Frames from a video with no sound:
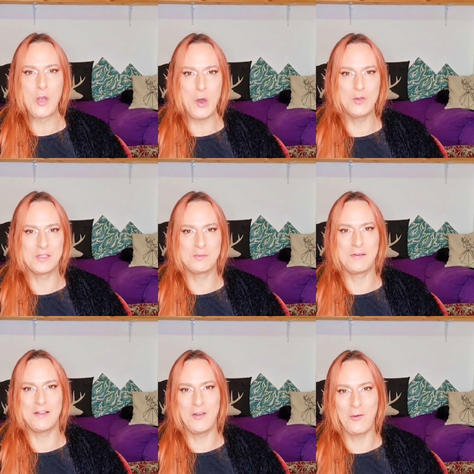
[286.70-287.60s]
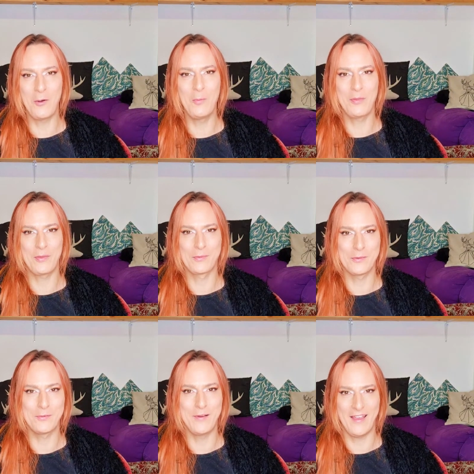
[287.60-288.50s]
Go spread hope
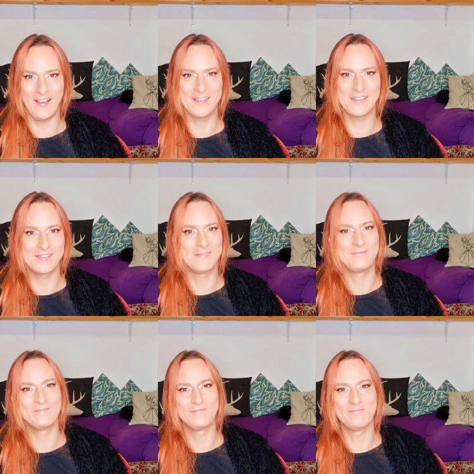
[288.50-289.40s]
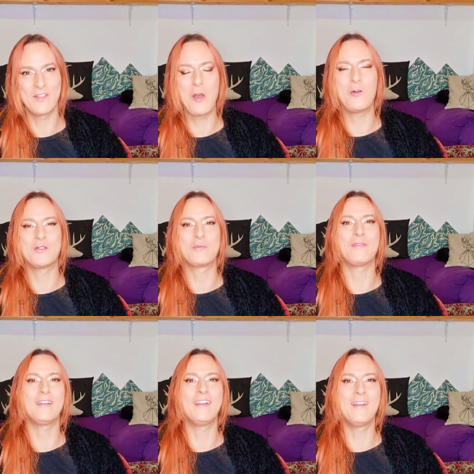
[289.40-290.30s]
through the ranks. Go
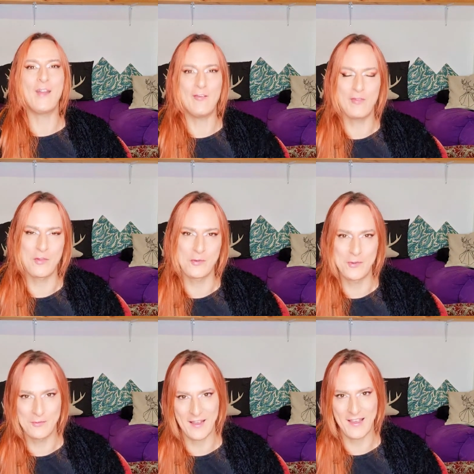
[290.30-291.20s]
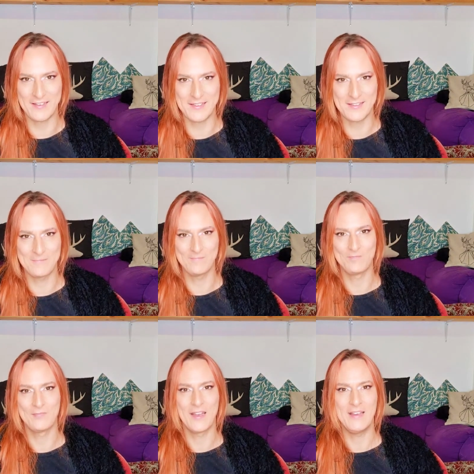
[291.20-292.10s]
spread love through the ranks.
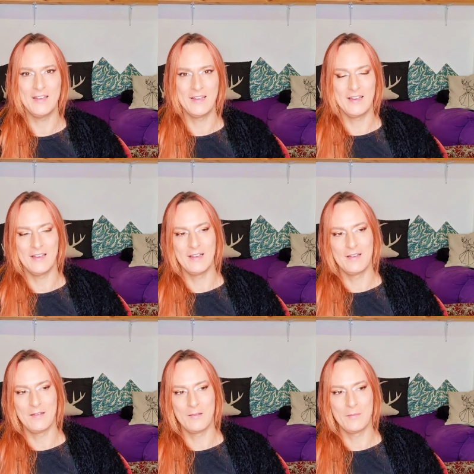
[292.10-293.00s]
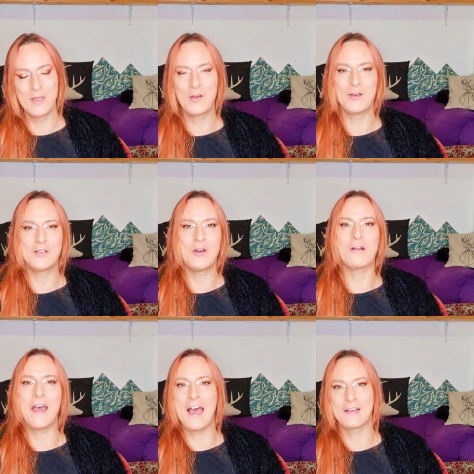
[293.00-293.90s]
Because
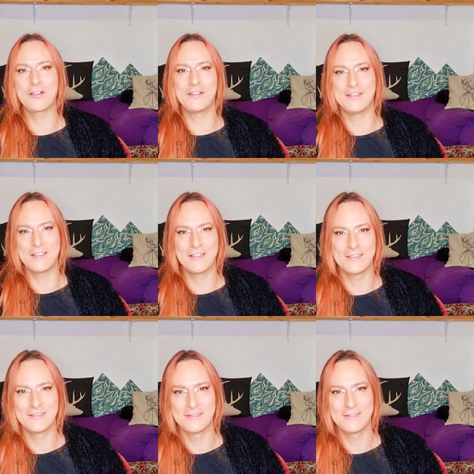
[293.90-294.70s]
your actions